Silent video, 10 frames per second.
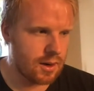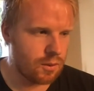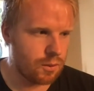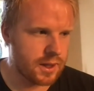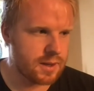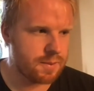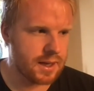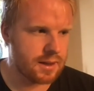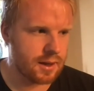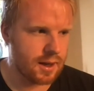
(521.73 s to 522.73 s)
we
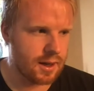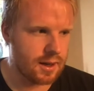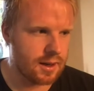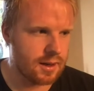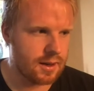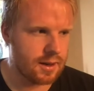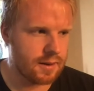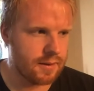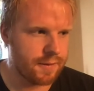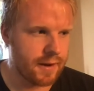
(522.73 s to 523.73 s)
speak to
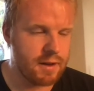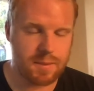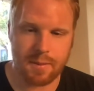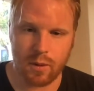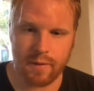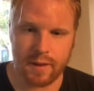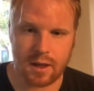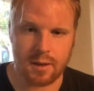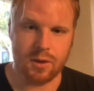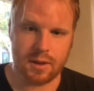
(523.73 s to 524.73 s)
various people within the
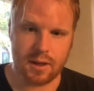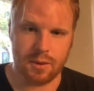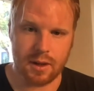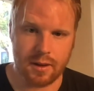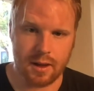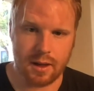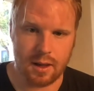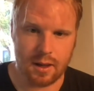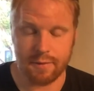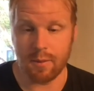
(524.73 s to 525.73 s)
community where
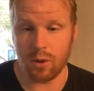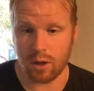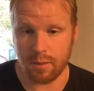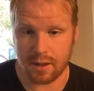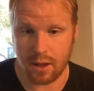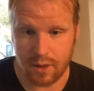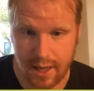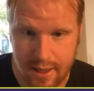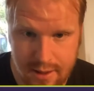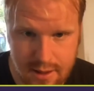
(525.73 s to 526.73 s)
the football club is
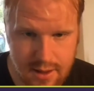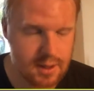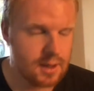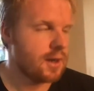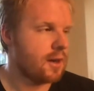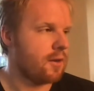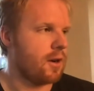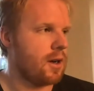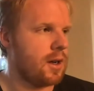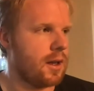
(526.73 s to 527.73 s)
located,
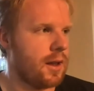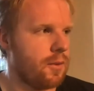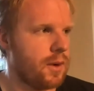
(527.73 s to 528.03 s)
right? And then